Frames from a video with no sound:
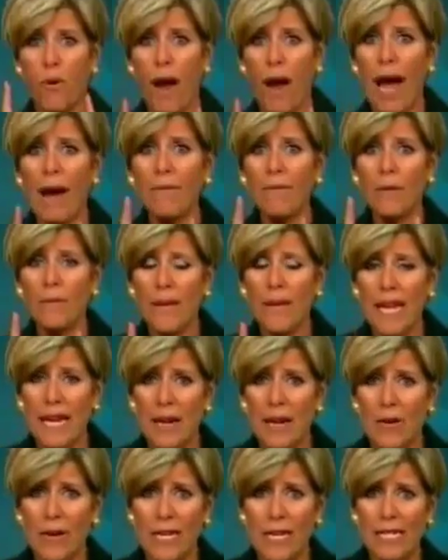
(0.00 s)
problem
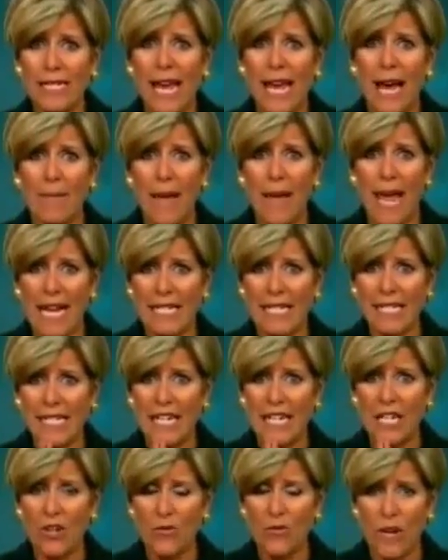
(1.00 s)
here is I'm
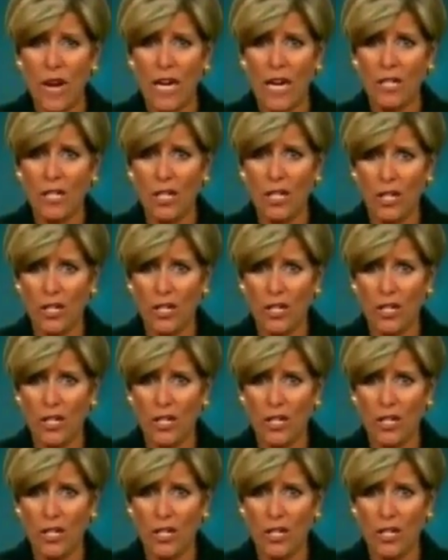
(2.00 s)
asking you not